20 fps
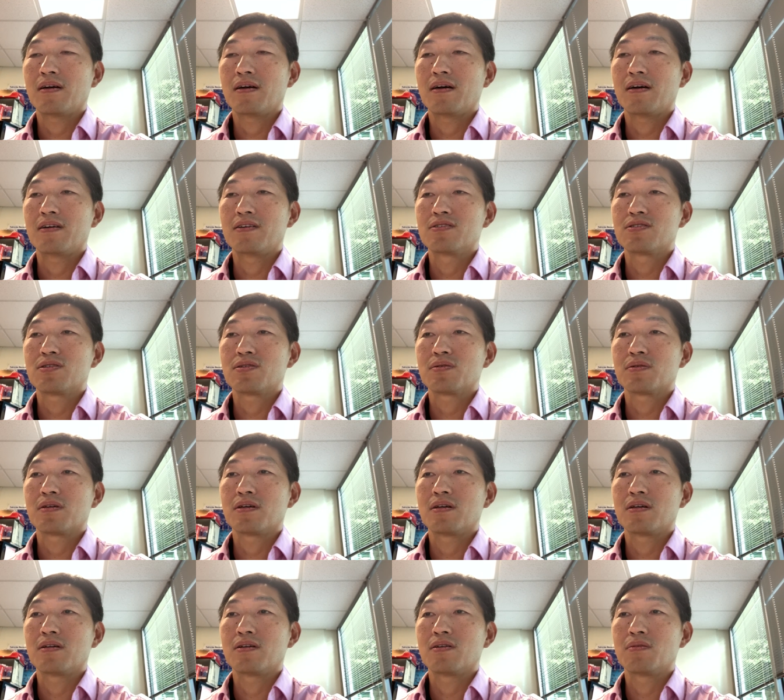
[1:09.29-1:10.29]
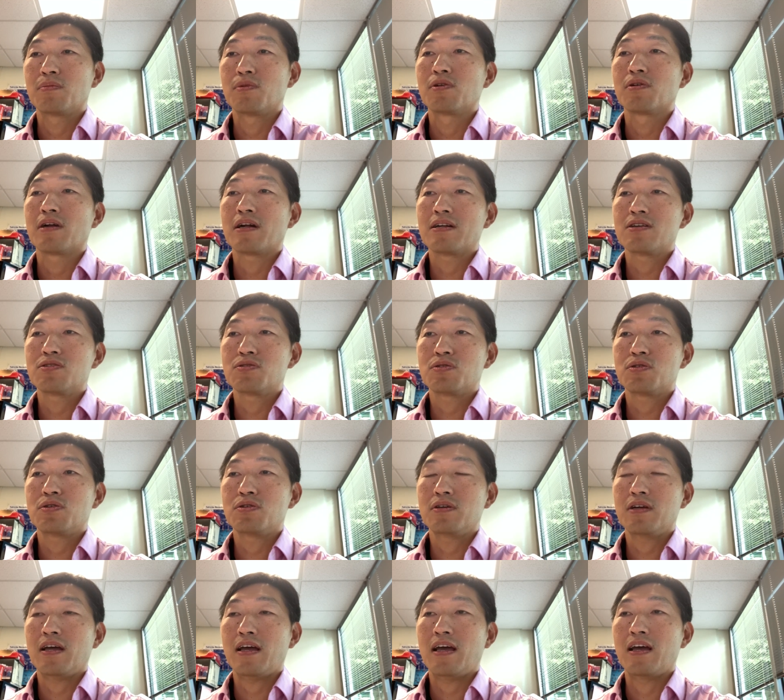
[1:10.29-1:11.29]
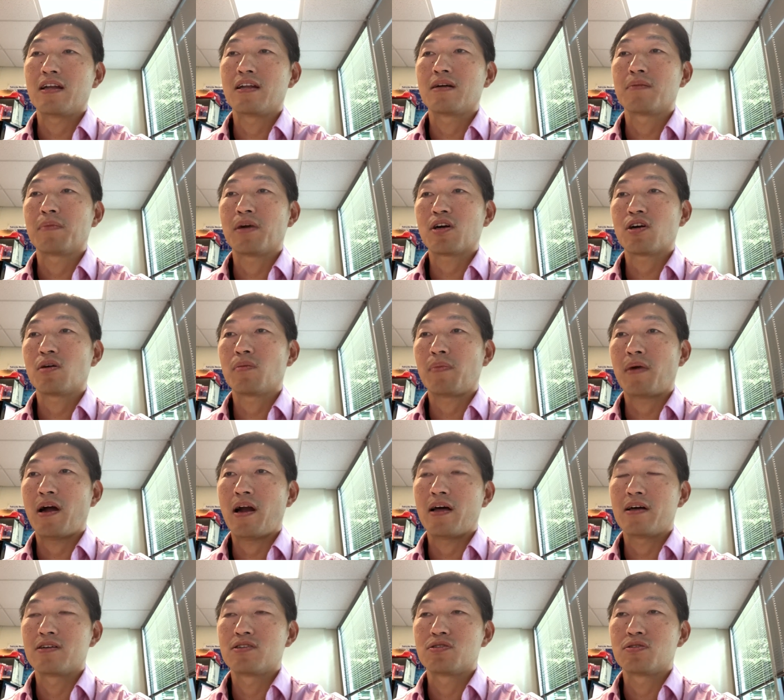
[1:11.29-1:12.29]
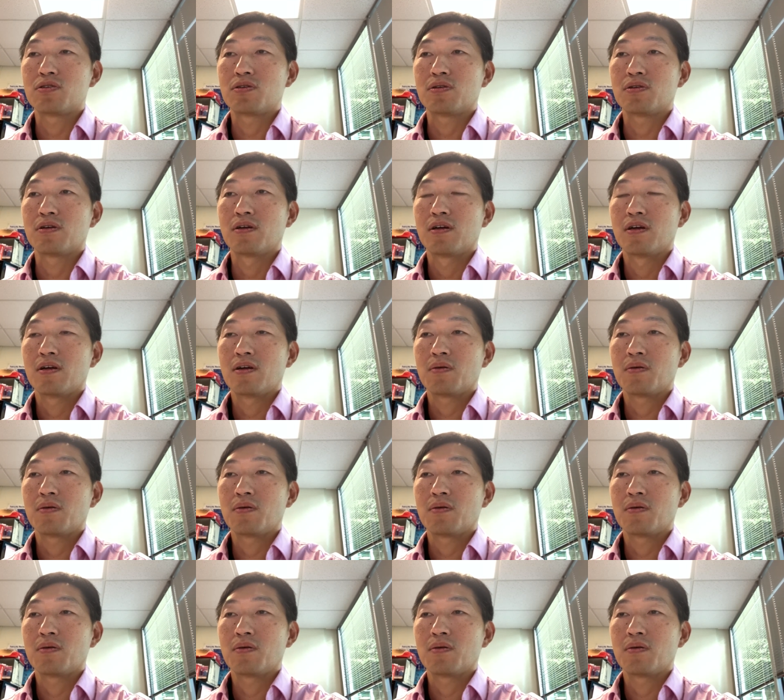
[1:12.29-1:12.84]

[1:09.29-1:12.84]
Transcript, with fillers: uh, into the immunology and the microbiology